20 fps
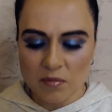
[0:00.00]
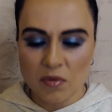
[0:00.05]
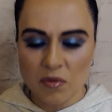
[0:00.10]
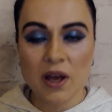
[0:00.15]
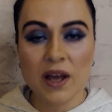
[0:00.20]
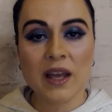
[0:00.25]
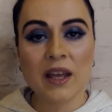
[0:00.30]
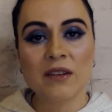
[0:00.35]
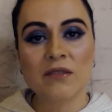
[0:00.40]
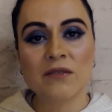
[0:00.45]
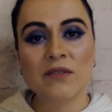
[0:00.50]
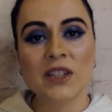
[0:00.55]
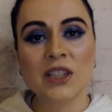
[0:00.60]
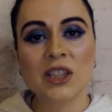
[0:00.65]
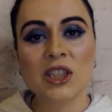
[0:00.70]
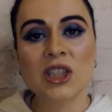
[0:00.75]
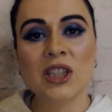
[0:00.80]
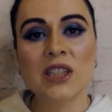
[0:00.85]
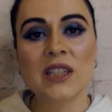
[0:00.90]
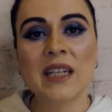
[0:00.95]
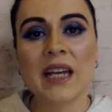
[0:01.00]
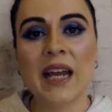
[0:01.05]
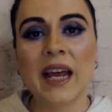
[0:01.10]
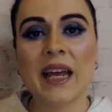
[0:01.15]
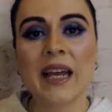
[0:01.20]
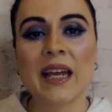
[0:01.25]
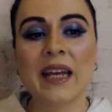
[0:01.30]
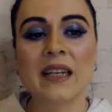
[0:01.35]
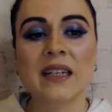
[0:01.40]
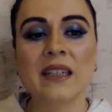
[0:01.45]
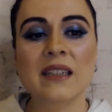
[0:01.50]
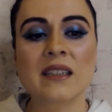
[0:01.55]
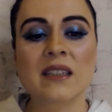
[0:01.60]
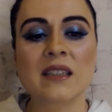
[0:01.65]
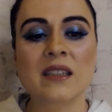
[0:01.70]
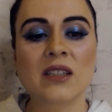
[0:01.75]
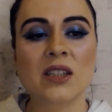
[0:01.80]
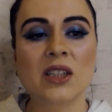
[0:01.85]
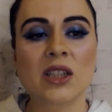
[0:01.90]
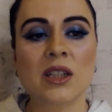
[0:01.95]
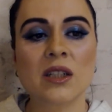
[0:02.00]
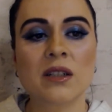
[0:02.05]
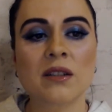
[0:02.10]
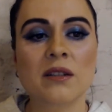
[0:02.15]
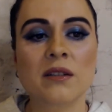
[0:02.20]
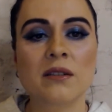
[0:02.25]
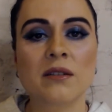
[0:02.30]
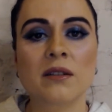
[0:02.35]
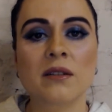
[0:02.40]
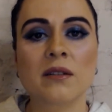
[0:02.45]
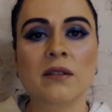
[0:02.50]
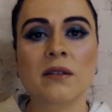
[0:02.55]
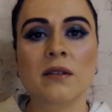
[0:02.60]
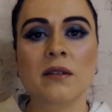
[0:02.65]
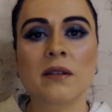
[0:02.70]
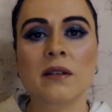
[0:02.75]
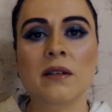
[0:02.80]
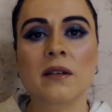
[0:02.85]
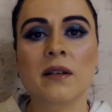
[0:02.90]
my invention and to